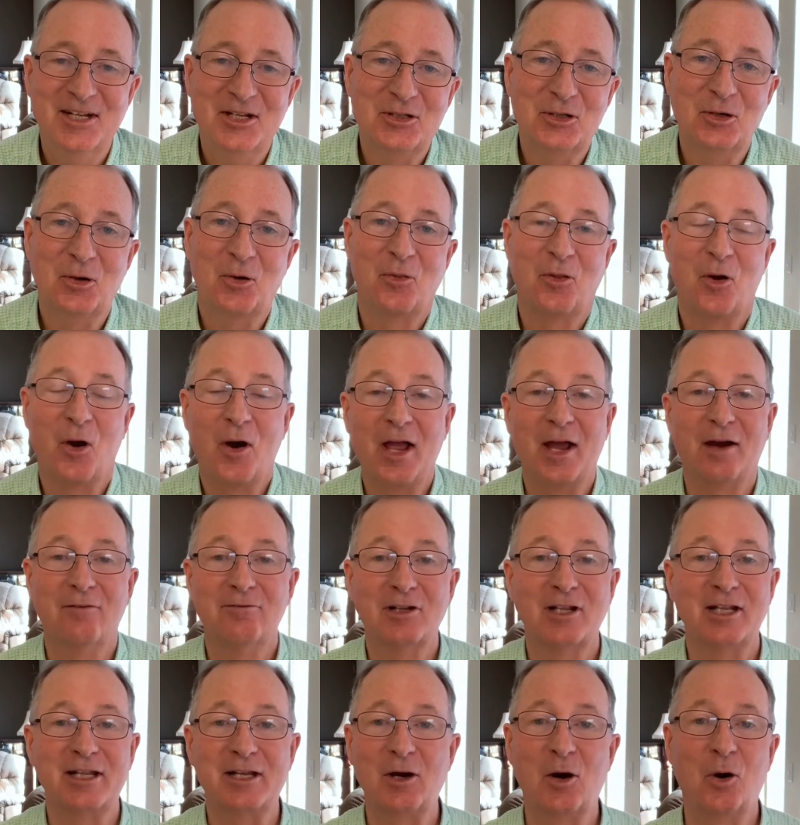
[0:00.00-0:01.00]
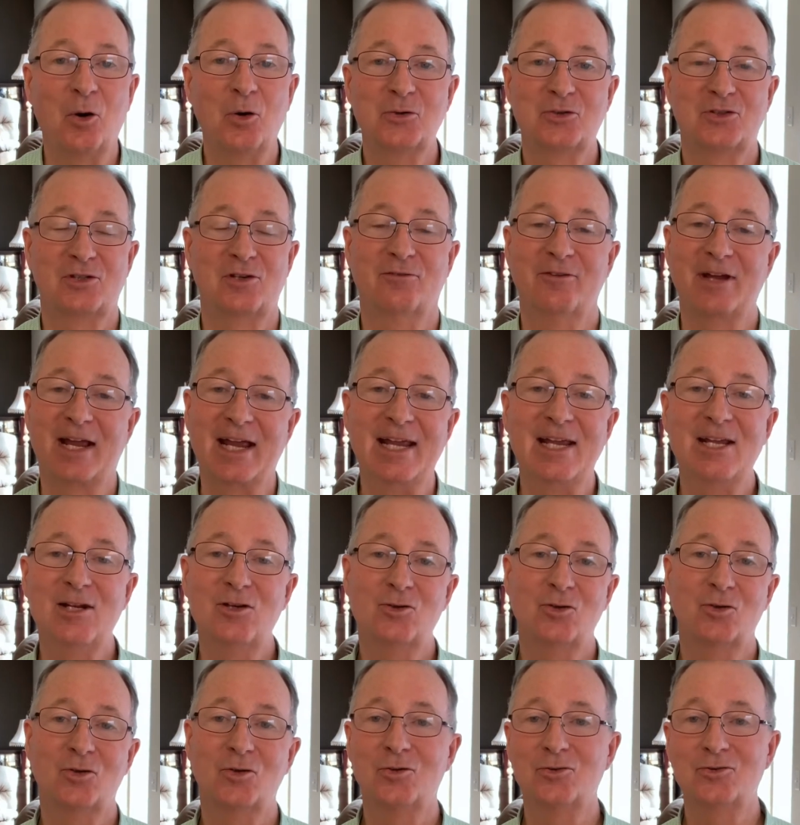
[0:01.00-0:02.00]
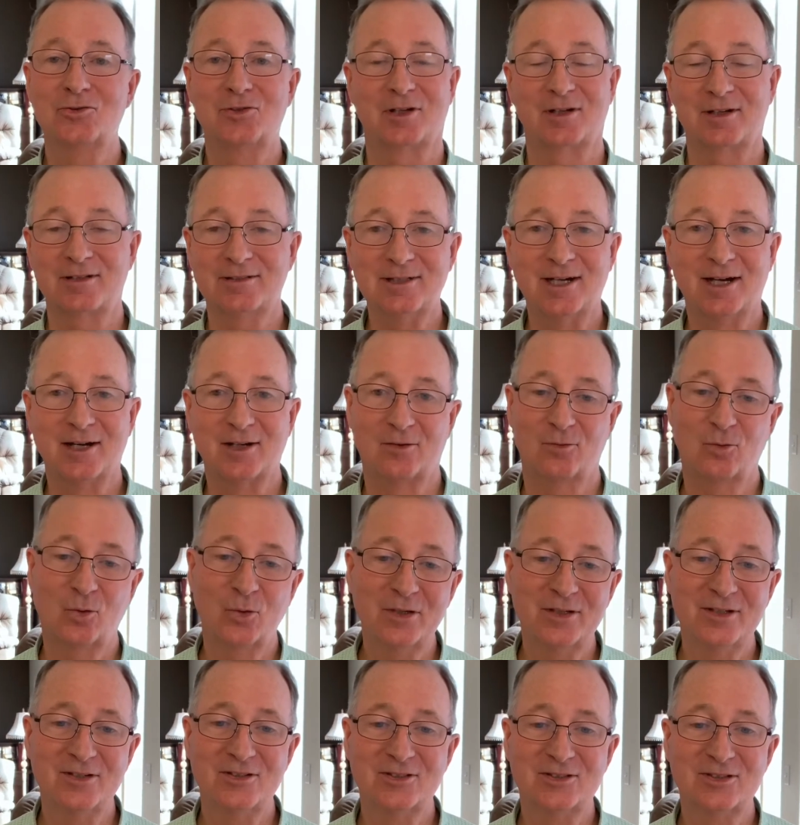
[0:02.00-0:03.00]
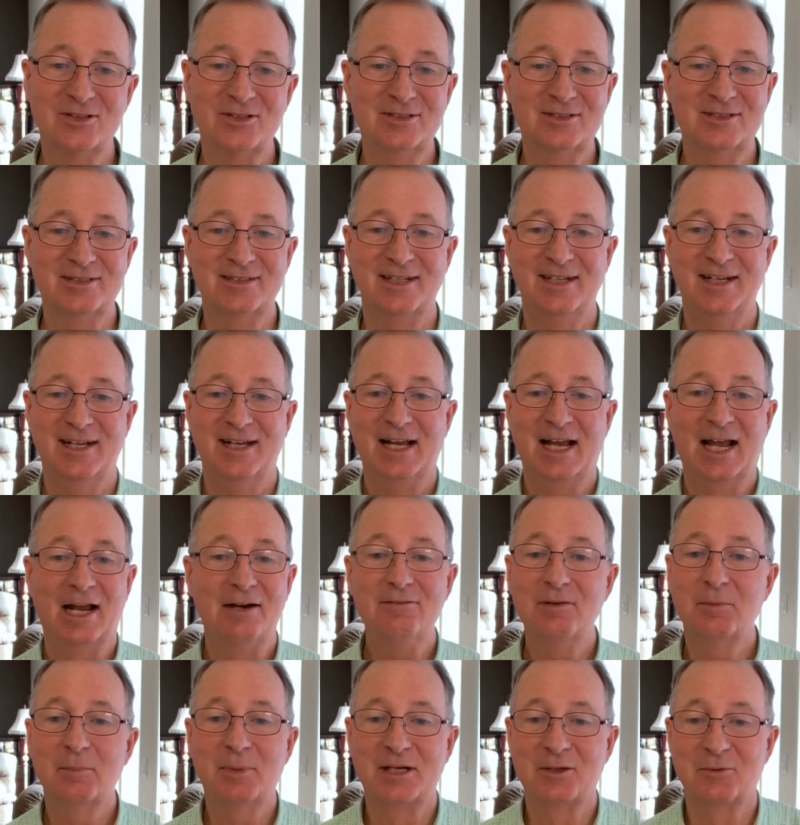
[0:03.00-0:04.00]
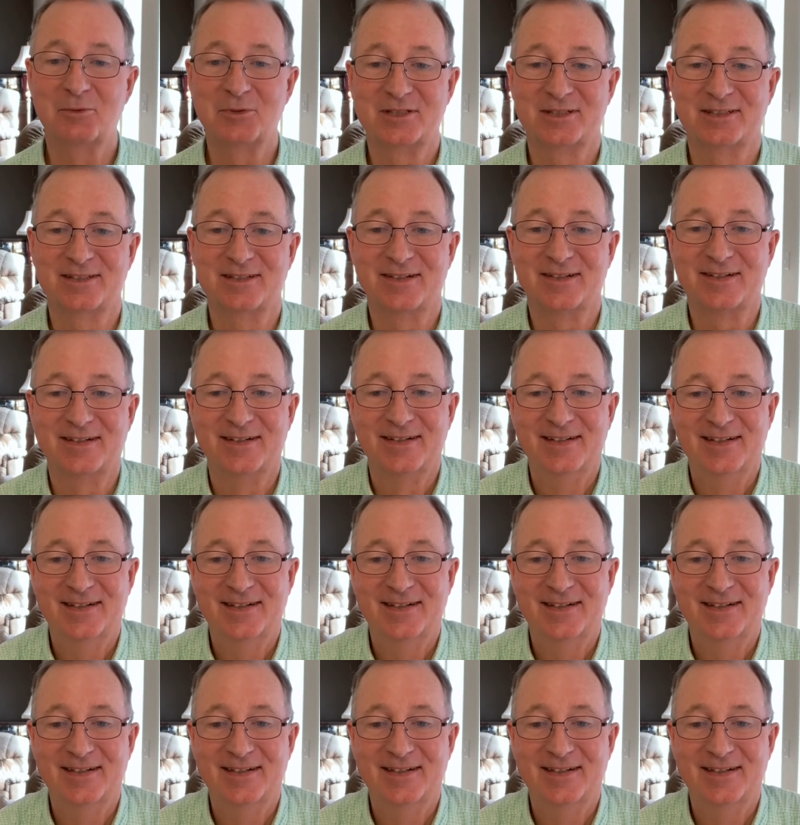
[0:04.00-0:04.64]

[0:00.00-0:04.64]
you know, the heavenly host of angels, the cloud of witnesses, everybody was there.